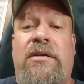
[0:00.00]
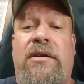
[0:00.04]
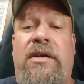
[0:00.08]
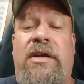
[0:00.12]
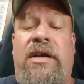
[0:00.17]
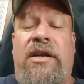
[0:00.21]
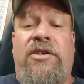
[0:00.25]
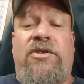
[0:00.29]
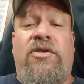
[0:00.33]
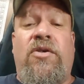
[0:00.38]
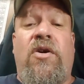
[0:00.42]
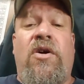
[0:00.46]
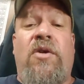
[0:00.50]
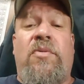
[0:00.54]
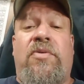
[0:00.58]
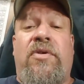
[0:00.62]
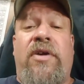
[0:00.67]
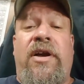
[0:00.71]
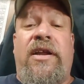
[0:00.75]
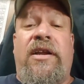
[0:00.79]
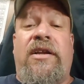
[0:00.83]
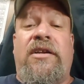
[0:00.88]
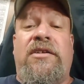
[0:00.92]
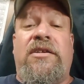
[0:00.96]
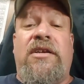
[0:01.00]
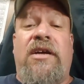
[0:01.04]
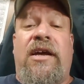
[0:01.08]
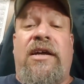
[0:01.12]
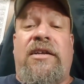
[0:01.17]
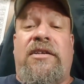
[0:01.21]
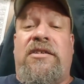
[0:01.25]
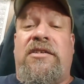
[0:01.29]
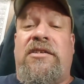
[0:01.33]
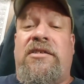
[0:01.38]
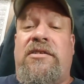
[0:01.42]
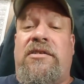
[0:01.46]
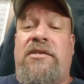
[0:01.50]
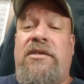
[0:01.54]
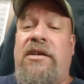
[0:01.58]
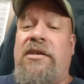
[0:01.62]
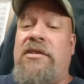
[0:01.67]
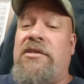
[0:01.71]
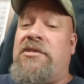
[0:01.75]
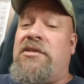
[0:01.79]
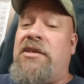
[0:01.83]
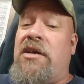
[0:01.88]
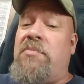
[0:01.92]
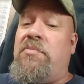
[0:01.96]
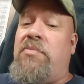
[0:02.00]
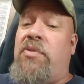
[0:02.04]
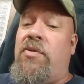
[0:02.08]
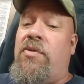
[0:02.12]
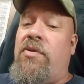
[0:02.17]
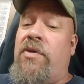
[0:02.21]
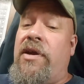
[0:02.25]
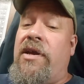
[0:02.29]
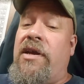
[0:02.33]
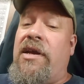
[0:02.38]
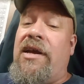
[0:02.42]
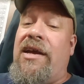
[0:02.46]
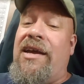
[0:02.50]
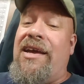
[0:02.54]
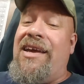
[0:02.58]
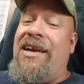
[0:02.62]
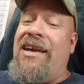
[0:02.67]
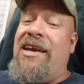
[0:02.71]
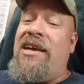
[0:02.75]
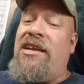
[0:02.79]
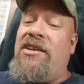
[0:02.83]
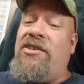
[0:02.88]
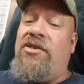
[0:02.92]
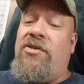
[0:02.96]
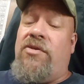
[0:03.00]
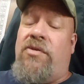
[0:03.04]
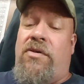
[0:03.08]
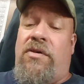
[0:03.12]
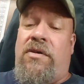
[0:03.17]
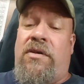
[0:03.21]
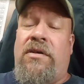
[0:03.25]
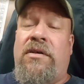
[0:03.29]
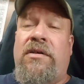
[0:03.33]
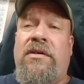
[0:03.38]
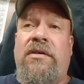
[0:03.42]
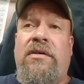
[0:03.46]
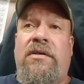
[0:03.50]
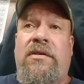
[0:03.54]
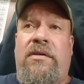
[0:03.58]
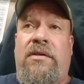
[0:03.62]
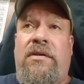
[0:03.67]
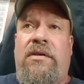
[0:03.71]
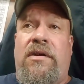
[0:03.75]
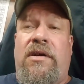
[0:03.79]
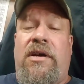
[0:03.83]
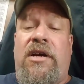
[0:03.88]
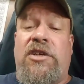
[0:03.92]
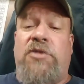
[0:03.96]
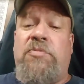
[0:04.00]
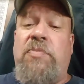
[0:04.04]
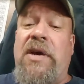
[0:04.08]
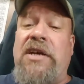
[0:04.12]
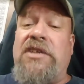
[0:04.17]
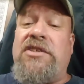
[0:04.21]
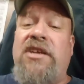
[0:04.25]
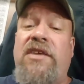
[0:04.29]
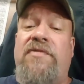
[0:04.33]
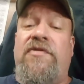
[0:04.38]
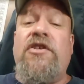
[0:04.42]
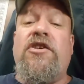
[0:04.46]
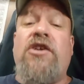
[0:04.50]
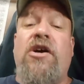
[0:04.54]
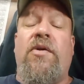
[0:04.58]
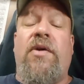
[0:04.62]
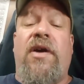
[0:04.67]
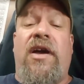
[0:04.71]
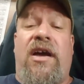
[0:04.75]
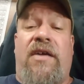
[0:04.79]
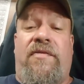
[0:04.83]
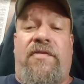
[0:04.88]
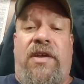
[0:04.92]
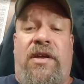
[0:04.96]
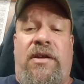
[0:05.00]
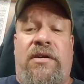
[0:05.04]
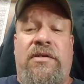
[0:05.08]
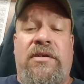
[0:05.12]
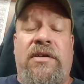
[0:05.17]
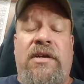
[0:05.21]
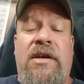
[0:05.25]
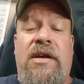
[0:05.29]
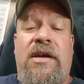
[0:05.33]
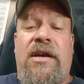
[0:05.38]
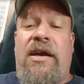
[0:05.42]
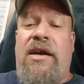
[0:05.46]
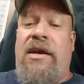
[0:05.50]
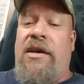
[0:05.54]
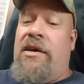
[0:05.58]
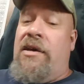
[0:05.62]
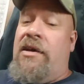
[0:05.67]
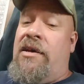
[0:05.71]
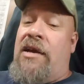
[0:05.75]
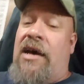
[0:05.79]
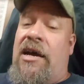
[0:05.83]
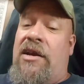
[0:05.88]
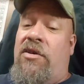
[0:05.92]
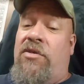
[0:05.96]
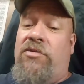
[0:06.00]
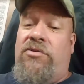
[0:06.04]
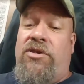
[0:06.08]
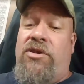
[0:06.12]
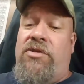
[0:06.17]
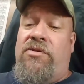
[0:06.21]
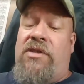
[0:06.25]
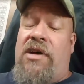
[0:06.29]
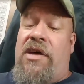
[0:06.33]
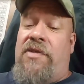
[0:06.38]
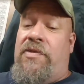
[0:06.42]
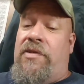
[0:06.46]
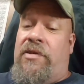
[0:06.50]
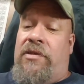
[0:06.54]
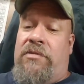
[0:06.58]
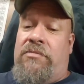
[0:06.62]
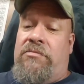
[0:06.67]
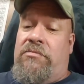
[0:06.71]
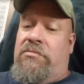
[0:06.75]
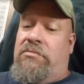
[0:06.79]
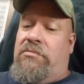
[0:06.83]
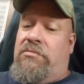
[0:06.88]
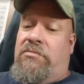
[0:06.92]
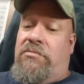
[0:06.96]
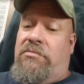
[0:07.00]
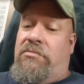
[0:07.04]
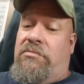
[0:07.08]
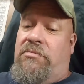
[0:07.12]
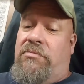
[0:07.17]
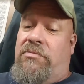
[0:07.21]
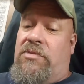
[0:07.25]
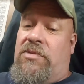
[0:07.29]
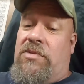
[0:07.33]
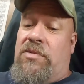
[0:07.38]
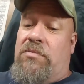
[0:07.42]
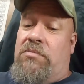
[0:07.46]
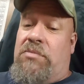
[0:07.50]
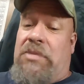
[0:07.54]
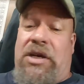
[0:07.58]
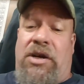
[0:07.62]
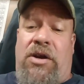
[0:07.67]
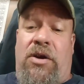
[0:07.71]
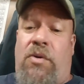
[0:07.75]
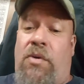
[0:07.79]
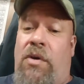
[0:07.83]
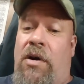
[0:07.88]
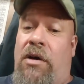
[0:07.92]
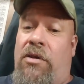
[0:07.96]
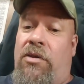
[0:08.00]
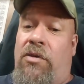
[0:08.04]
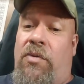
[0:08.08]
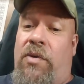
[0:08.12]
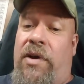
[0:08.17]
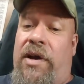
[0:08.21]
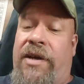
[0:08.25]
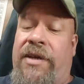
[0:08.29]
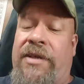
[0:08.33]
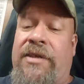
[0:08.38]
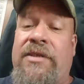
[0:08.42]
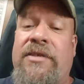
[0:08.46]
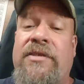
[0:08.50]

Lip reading: incorporated in some point in your, especially if you go heavy. And I don't do nothing but go all the way.